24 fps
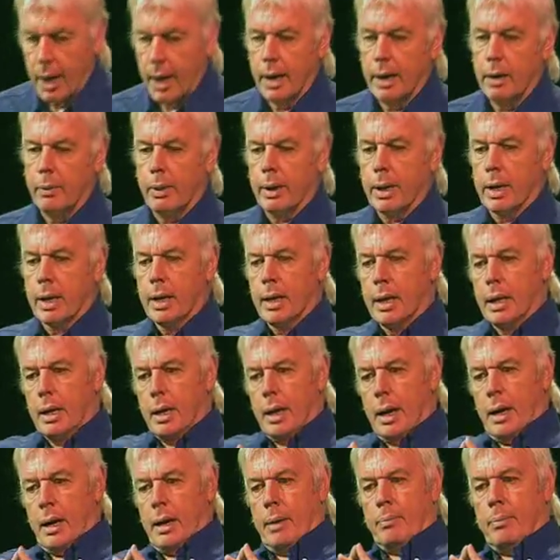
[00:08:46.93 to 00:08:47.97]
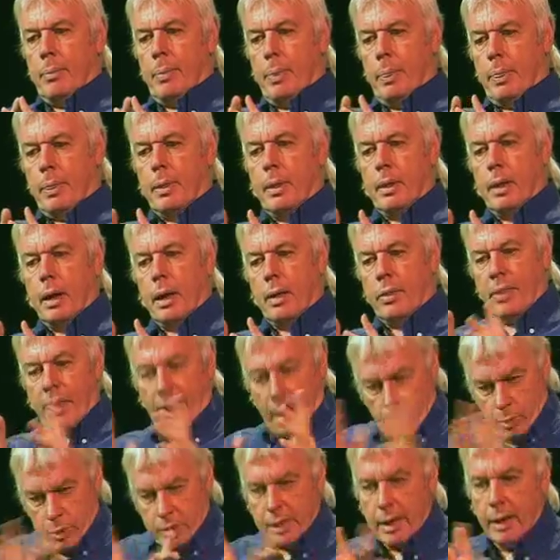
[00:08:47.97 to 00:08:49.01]
Anyway,
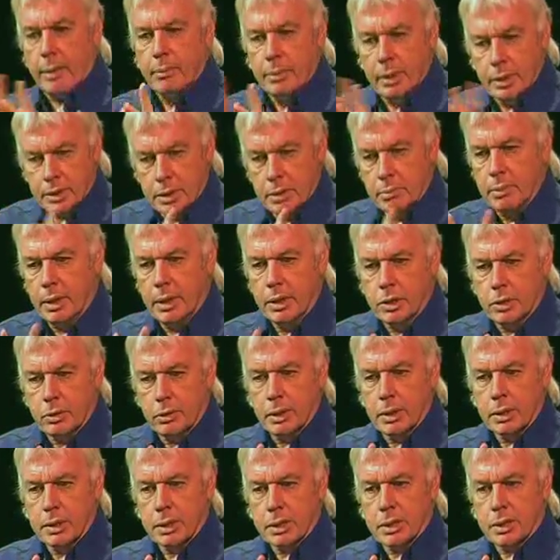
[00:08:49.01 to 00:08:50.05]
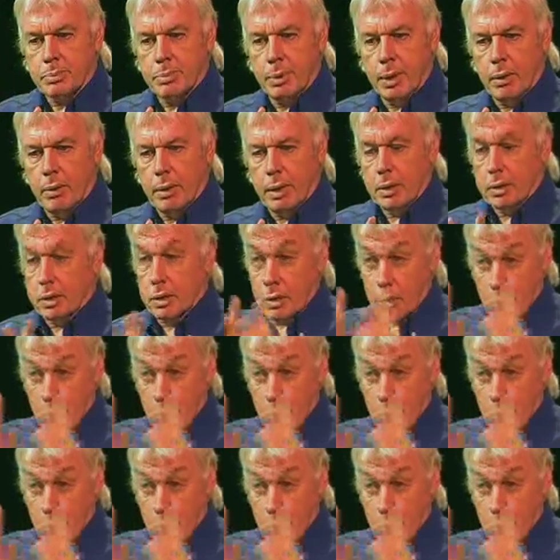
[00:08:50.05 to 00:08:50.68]
that was happening to me during this experience.